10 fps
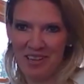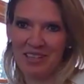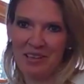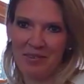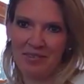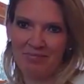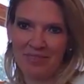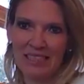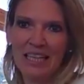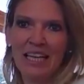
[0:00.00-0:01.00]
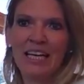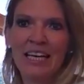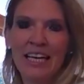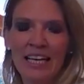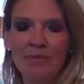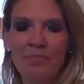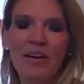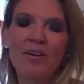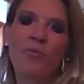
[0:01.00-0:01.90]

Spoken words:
What they would get. Yeah.